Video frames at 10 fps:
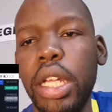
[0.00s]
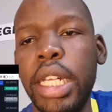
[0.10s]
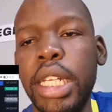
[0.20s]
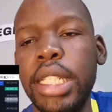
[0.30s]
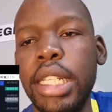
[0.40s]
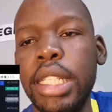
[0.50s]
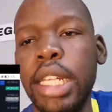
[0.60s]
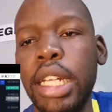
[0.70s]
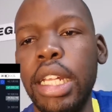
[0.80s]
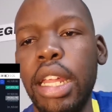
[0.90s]
in the sense
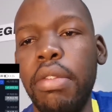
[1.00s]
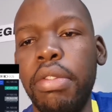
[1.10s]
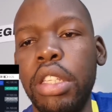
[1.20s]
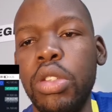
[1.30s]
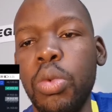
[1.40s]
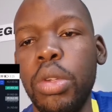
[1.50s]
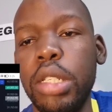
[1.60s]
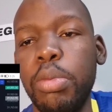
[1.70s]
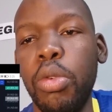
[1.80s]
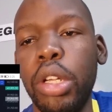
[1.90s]
that if this one
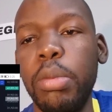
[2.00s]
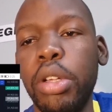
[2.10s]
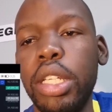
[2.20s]
is broken,